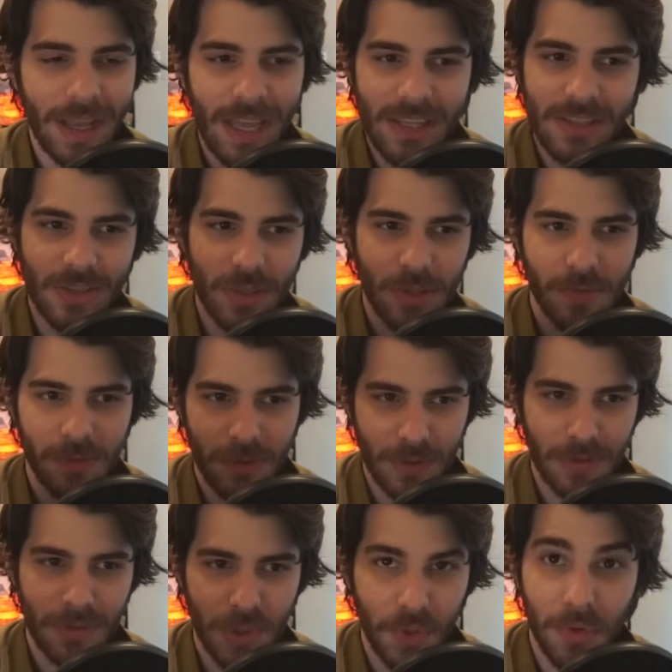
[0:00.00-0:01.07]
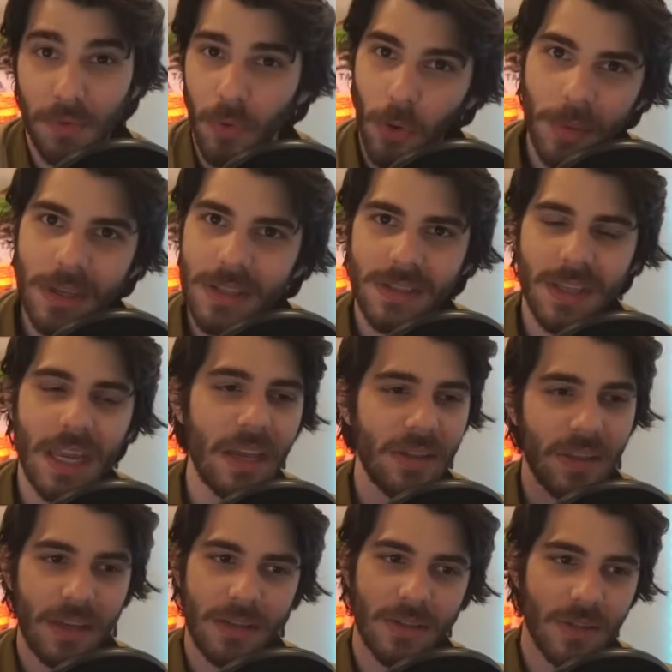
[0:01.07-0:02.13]
guess just for uniformity's sake,
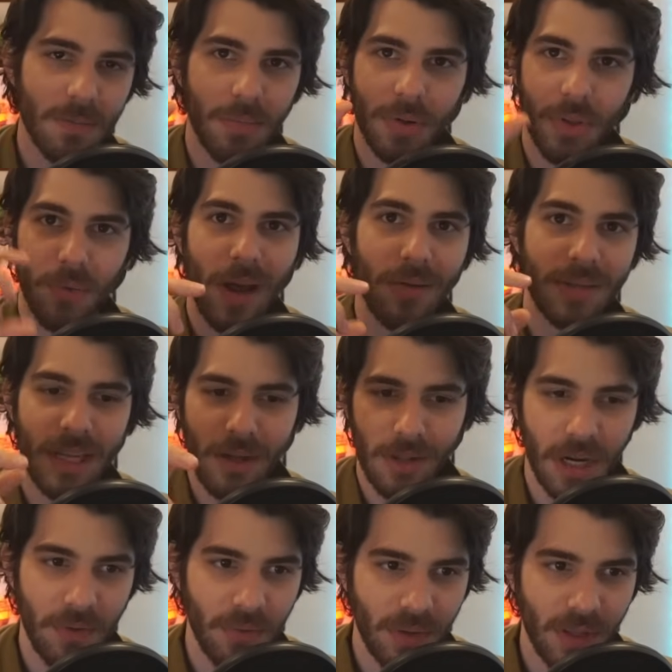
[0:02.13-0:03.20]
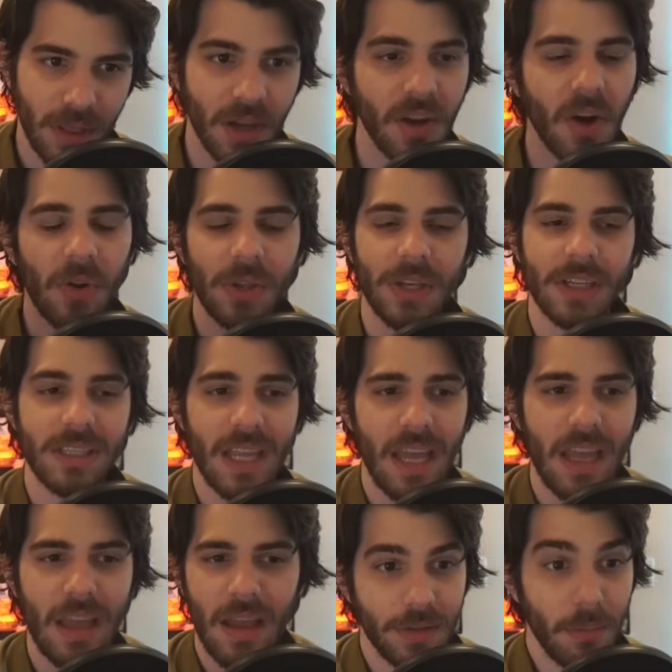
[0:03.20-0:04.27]
they just put the roundel on everything and called it a
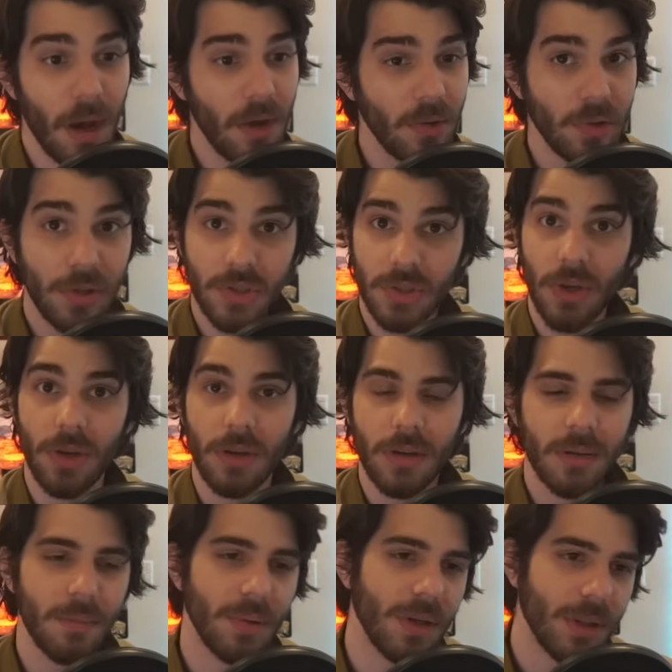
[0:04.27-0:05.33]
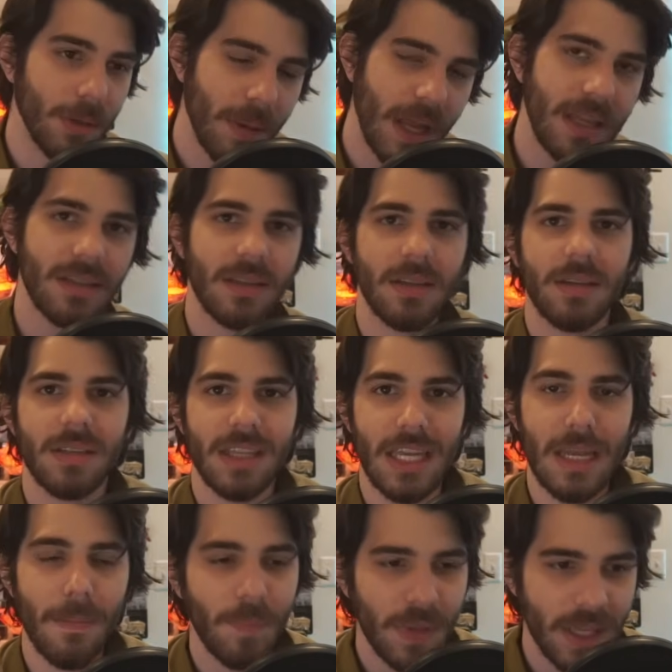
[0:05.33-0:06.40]
day. The model looks good, but the paint
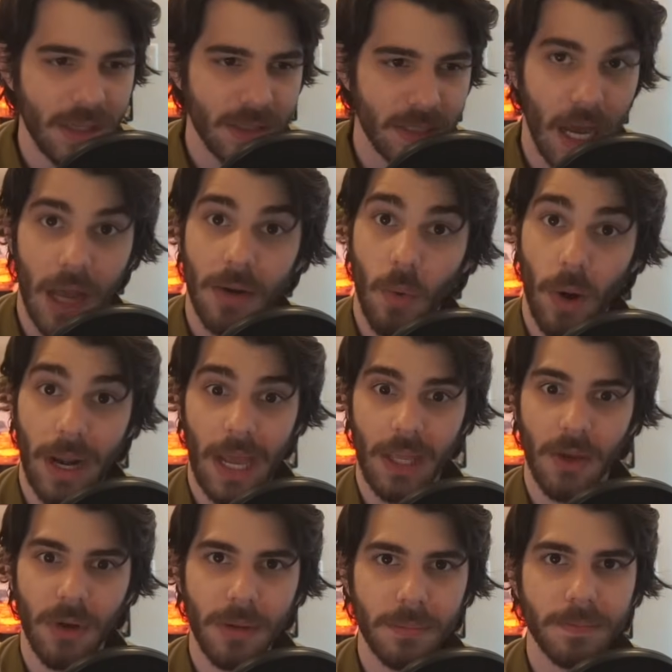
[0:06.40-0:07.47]
scheme is not quite accurate.